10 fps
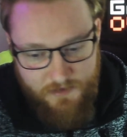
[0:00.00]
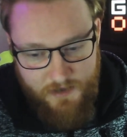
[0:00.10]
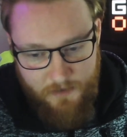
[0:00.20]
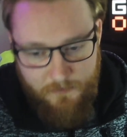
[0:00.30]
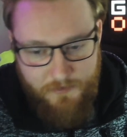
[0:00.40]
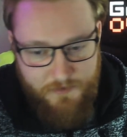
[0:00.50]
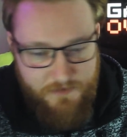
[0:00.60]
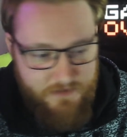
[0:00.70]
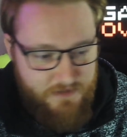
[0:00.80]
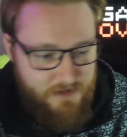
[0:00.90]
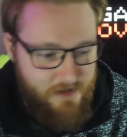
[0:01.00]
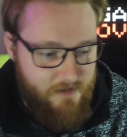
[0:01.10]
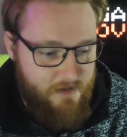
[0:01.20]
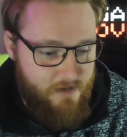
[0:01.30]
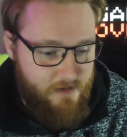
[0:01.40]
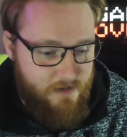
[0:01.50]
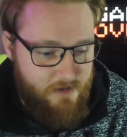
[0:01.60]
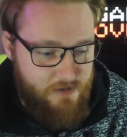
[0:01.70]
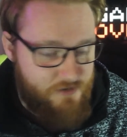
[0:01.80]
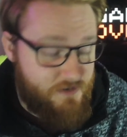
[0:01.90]
numbers,
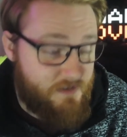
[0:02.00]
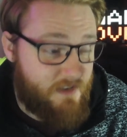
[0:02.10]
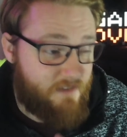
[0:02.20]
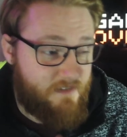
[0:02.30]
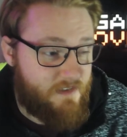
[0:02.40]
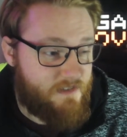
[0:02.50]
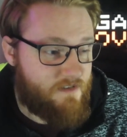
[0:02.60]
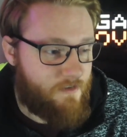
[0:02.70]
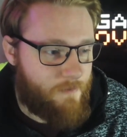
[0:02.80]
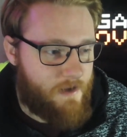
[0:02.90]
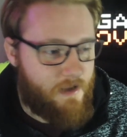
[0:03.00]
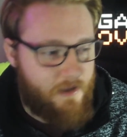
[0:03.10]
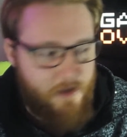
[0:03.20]
you just think that there's no way.